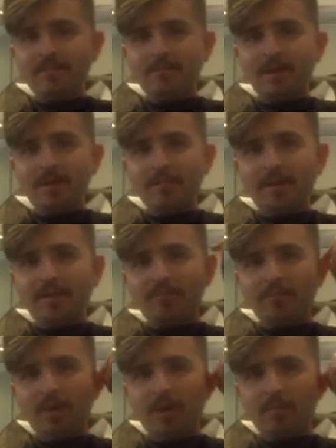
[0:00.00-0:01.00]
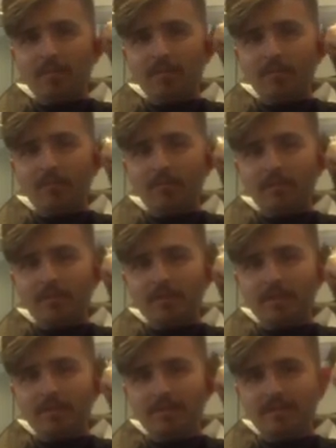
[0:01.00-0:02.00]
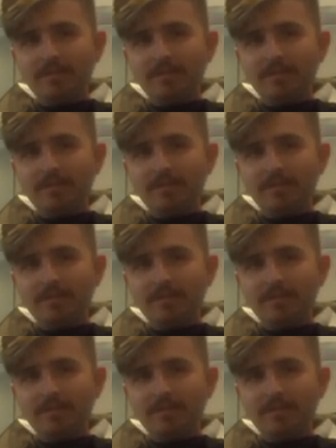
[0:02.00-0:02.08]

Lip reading: by the best barber in North Finchley.